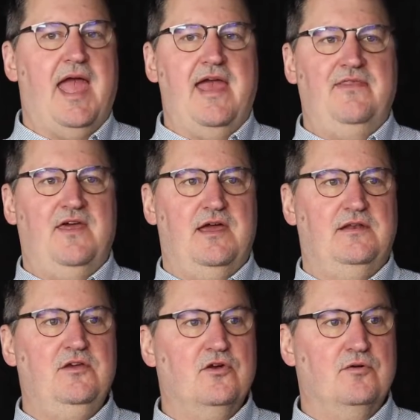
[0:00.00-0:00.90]
And
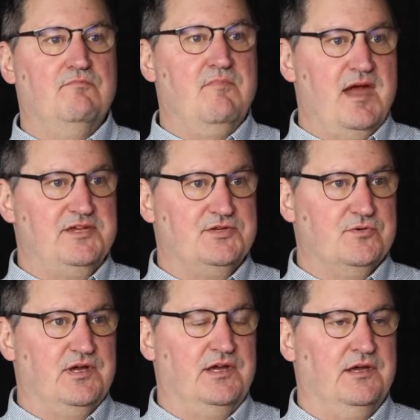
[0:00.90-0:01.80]
then you're
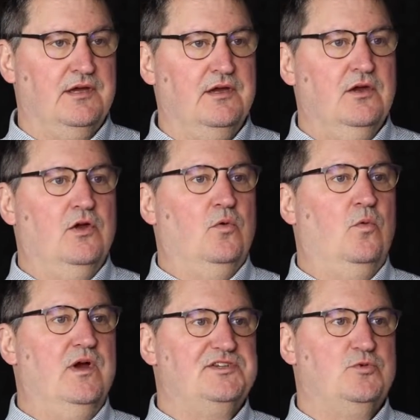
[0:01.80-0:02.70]
measuring
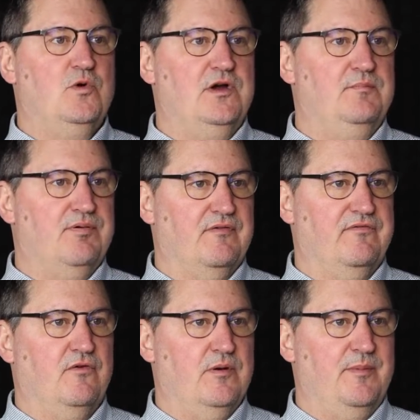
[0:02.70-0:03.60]
which one
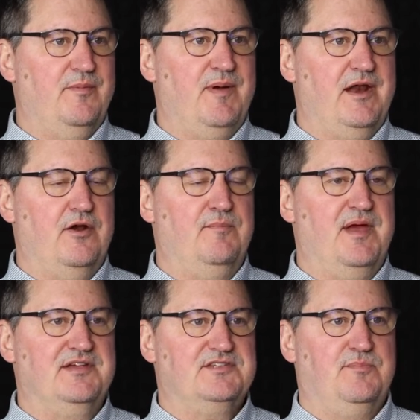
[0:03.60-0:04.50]
performed better
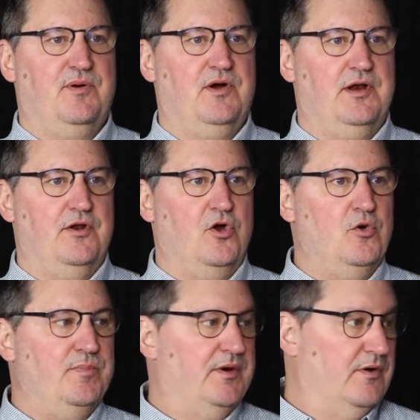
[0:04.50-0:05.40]
based upon an
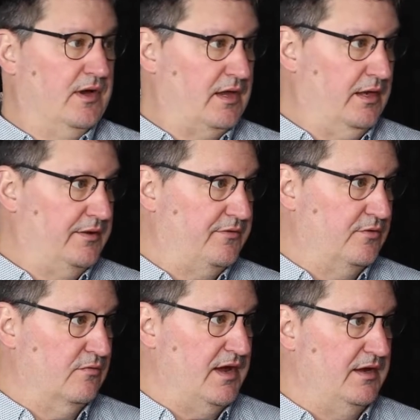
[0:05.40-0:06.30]
open or a
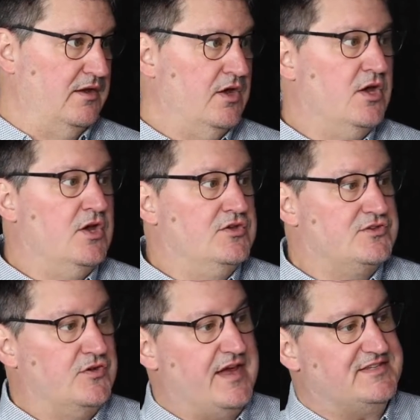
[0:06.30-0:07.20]
click-through rate.
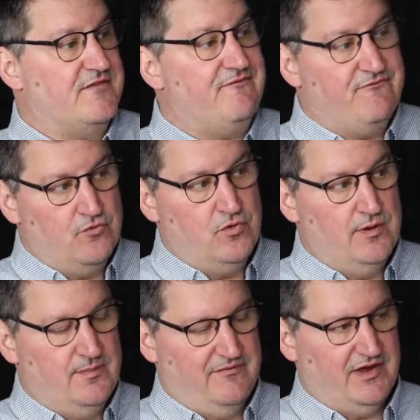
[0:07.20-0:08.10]
So that's a
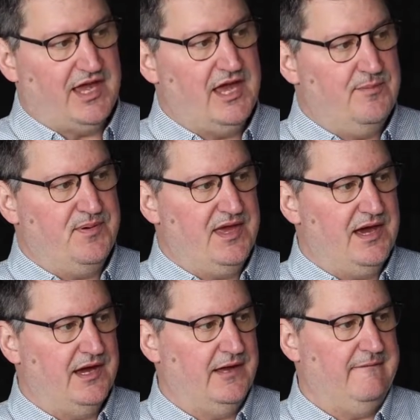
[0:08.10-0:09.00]
form of a KPI.